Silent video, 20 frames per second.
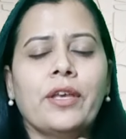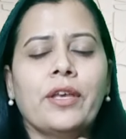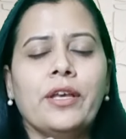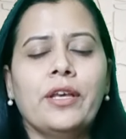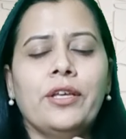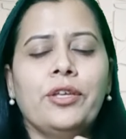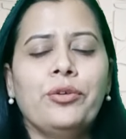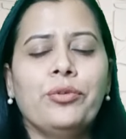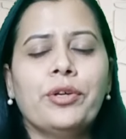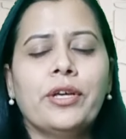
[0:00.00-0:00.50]

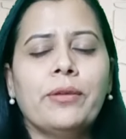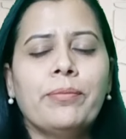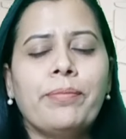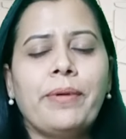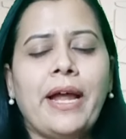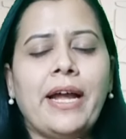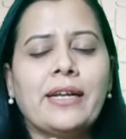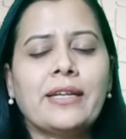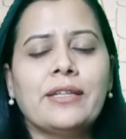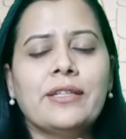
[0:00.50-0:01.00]
You can
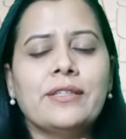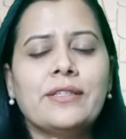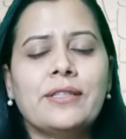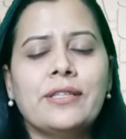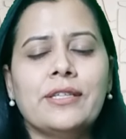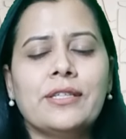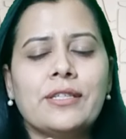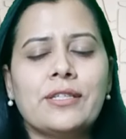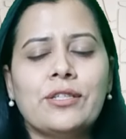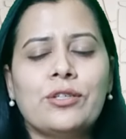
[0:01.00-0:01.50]
practice
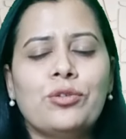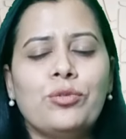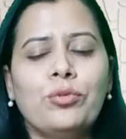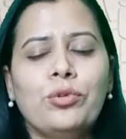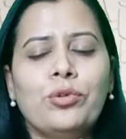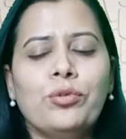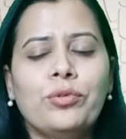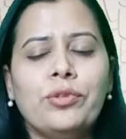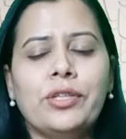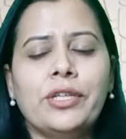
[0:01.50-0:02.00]
this 2
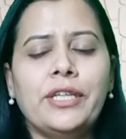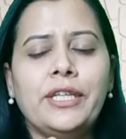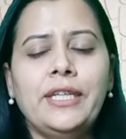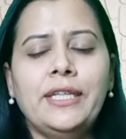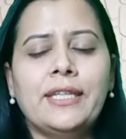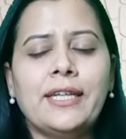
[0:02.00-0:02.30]
to 3